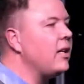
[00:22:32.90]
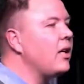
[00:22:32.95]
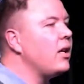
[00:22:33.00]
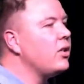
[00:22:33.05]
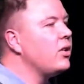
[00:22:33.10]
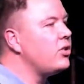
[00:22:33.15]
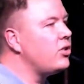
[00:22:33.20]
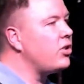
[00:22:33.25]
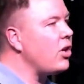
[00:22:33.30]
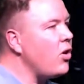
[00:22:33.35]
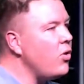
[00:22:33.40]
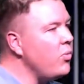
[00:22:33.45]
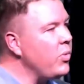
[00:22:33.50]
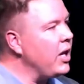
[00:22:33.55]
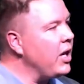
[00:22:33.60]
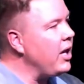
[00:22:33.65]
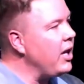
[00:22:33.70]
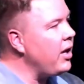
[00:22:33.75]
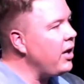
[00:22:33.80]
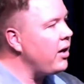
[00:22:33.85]
said, show
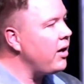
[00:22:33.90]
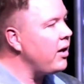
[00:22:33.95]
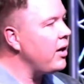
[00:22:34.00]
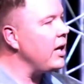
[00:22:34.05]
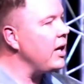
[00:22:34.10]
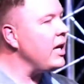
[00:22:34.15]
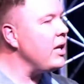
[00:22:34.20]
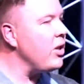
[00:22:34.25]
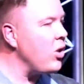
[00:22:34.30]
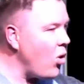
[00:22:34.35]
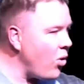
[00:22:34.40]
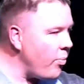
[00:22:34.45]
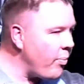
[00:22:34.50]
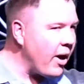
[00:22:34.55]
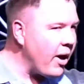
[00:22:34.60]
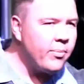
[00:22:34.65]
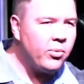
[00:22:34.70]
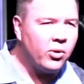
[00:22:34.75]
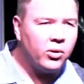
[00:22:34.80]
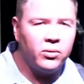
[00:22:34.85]
me in
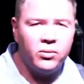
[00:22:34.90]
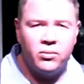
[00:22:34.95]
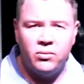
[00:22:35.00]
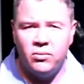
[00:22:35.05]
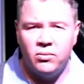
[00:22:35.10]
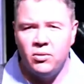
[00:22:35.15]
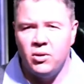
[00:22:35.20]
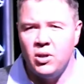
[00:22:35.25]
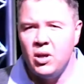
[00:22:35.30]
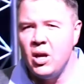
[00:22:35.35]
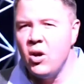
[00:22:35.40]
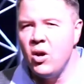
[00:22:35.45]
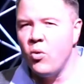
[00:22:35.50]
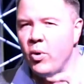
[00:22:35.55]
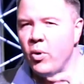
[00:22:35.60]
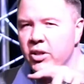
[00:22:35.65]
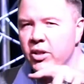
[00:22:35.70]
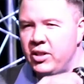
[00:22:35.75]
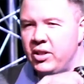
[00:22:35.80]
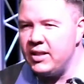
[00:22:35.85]
your Bible
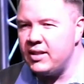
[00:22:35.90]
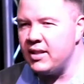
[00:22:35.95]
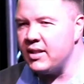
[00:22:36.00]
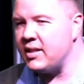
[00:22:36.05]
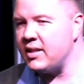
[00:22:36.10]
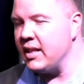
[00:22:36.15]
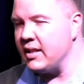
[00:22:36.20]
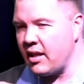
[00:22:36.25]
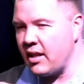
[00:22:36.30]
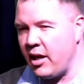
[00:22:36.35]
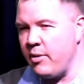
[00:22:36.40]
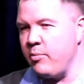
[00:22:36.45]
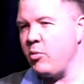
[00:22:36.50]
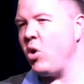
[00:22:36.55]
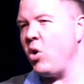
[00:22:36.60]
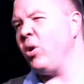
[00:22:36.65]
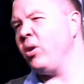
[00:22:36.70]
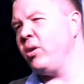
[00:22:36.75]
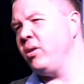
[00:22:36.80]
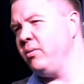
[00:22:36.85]
where Jesus says,
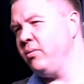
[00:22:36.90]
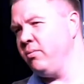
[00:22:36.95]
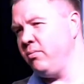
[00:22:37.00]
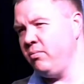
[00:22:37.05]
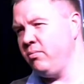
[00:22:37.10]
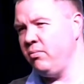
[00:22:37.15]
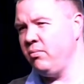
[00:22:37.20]
I'm God.